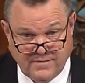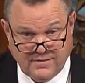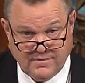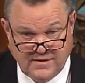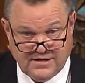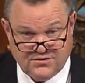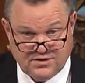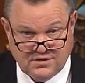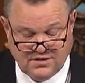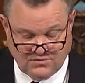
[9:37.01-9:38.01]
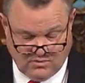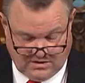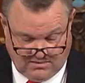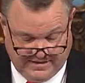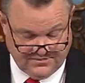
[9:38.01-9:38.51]
this is what a
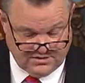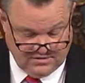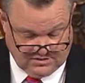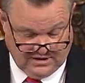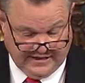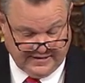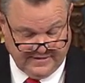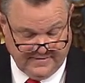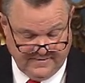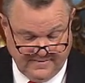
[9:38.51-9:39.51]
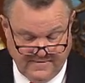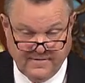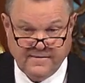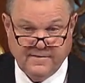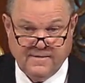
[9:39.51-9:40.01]
crisis looks like.
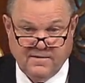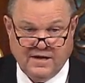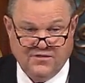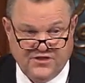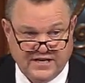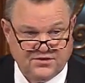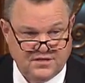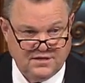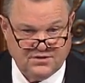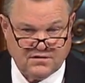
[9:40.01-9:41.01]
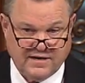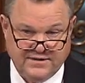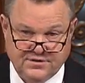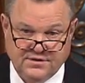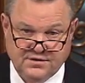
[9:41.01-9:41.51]
And this is a
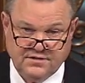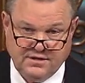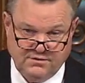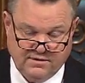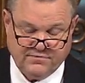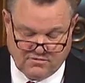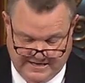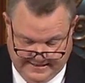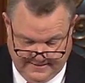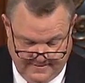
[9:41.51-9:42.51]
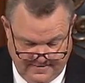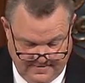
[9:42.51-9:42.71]
crisis that you have created.